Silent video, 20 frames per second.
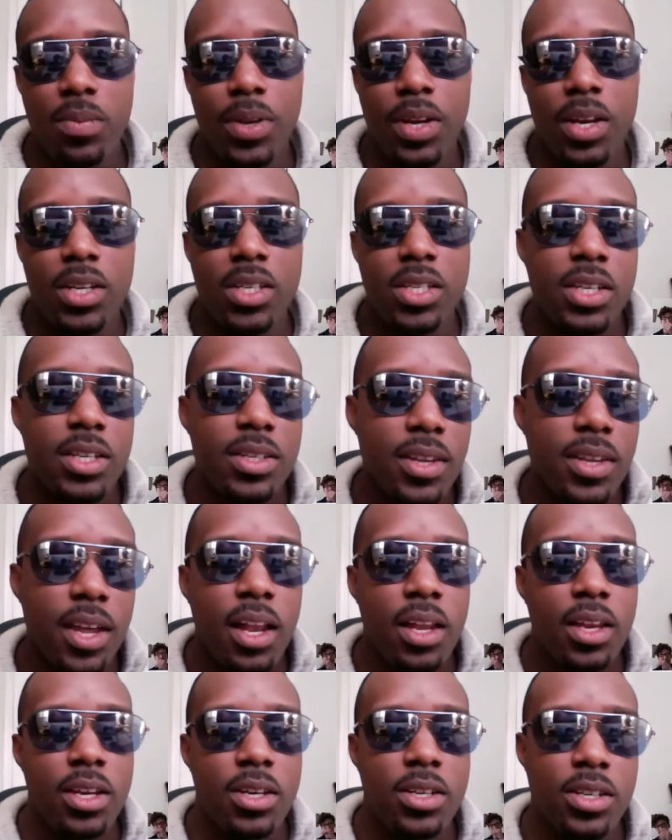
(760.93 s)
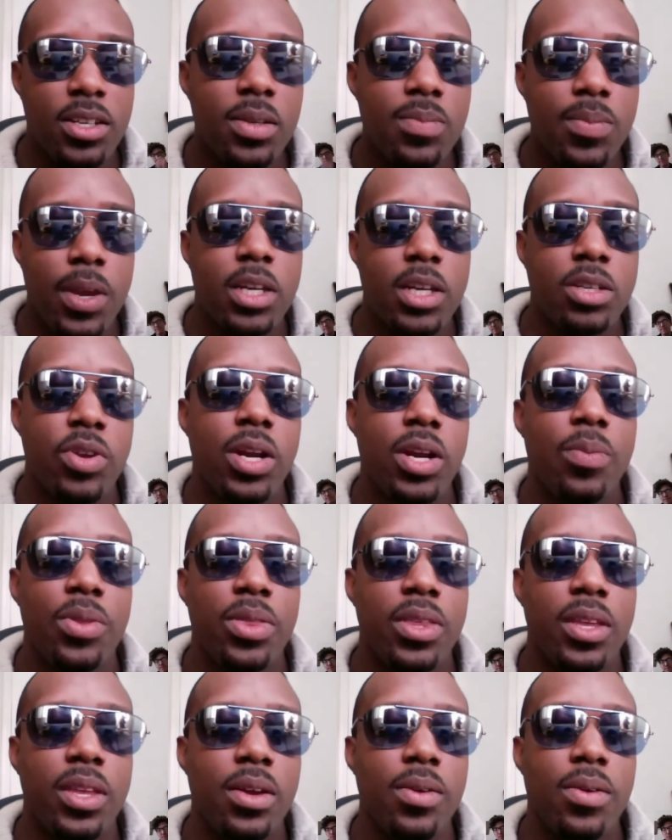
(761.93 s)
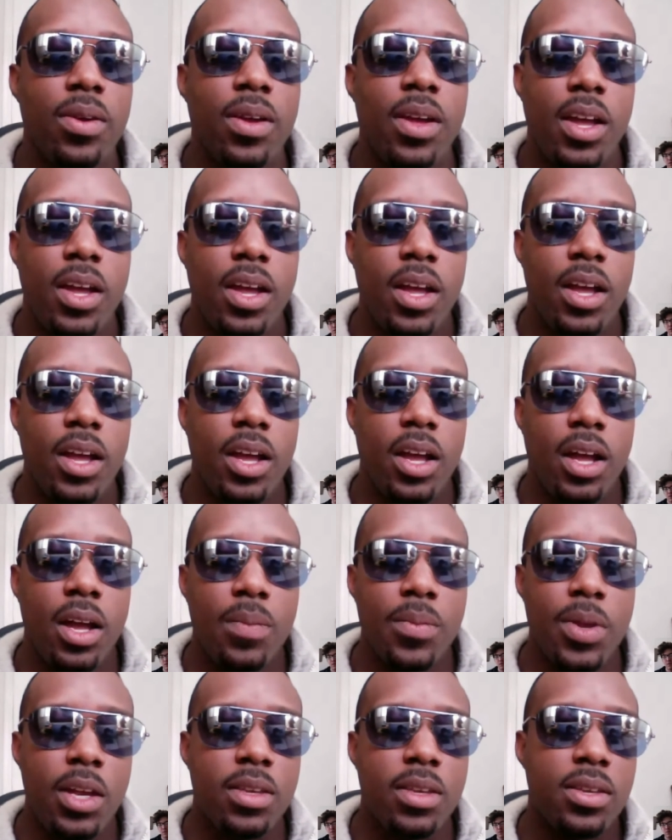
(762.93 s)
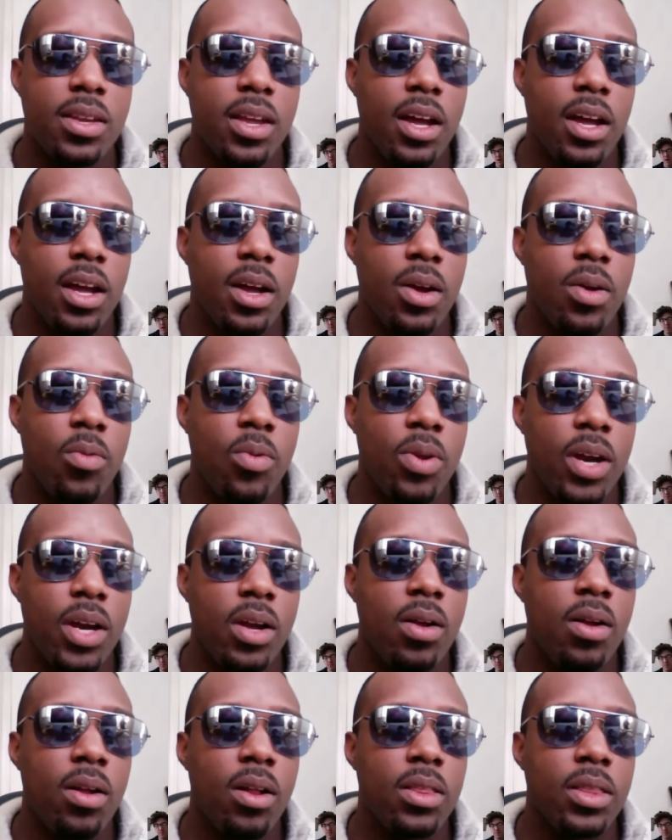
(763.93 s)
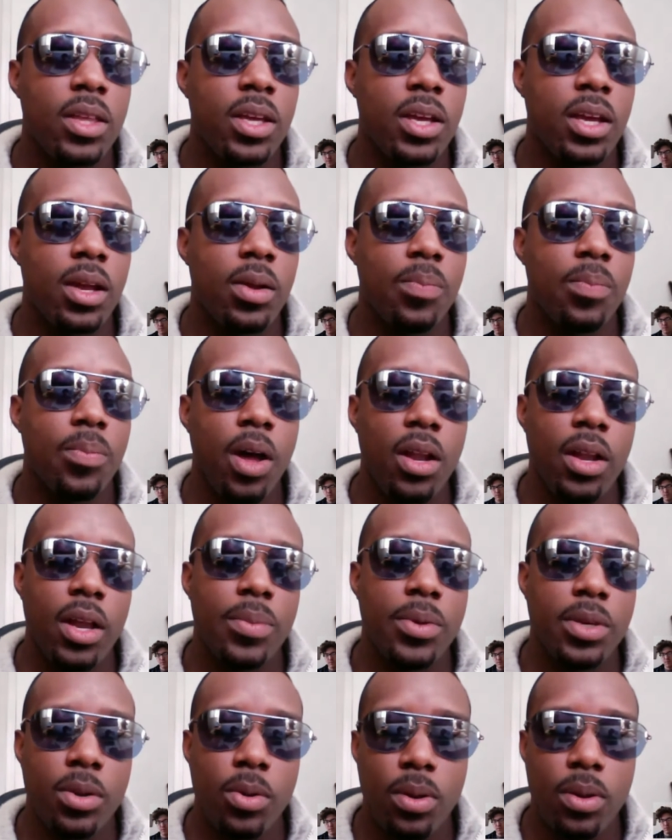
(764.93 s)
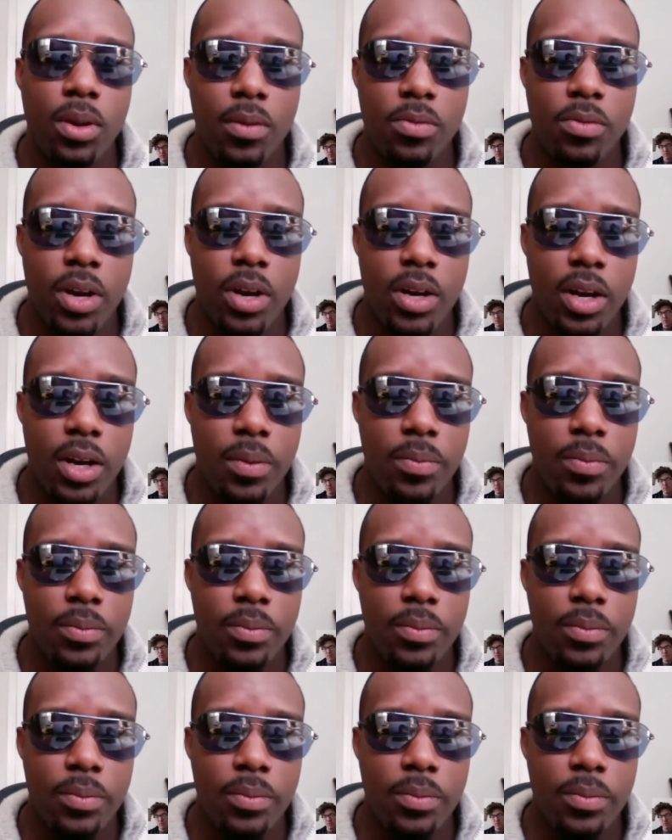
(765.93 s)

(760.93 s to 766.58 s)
because she's telling, she's being straight up with you. Um, it's right. uh, what I call the Paula Abdul of writing.